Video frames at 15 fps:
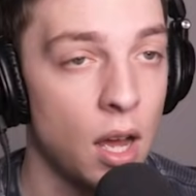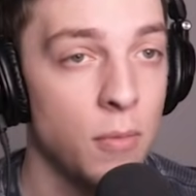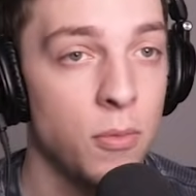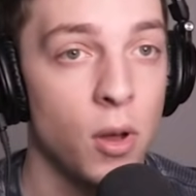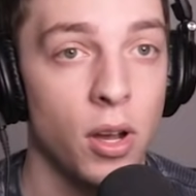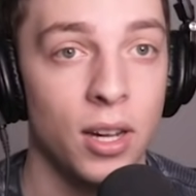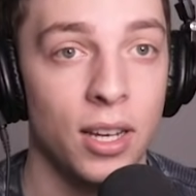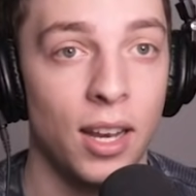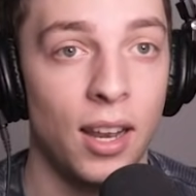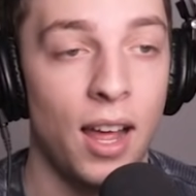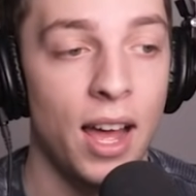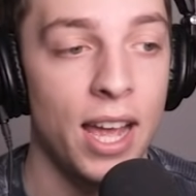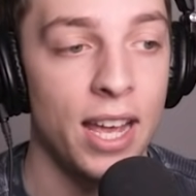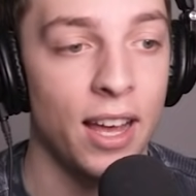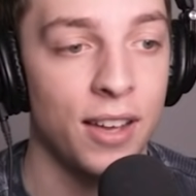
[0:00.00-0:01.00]
I'm not going to
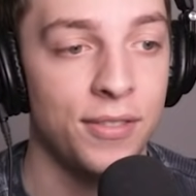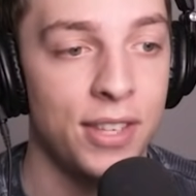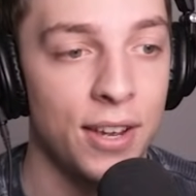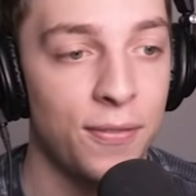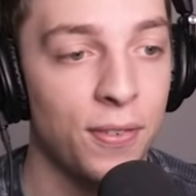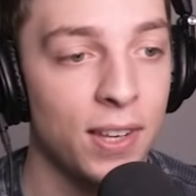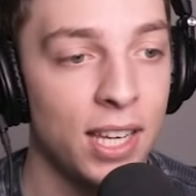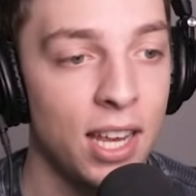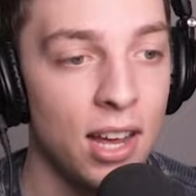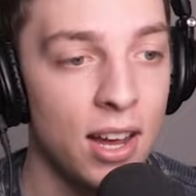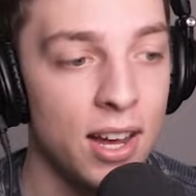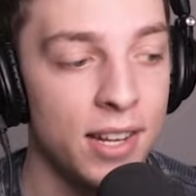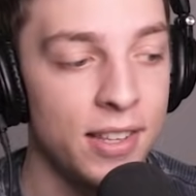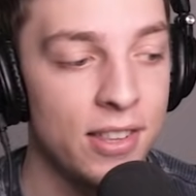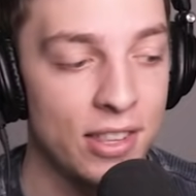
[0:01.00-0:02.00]
lie. I've definitely
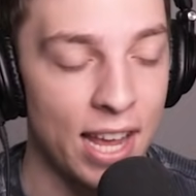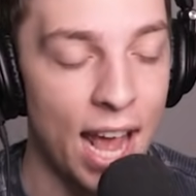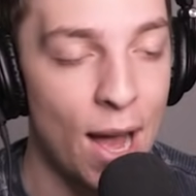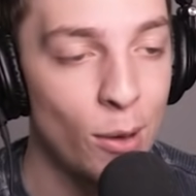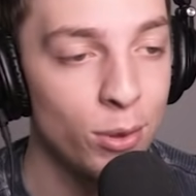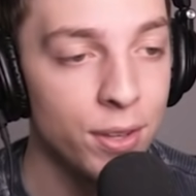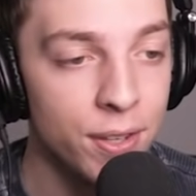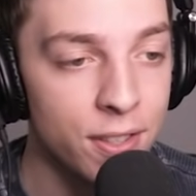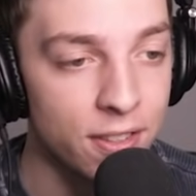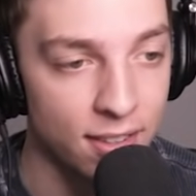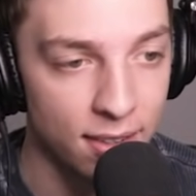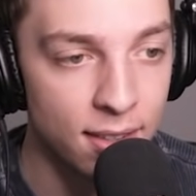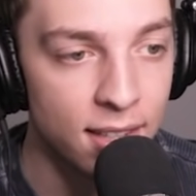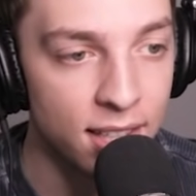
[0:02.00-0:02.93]
heard sounds,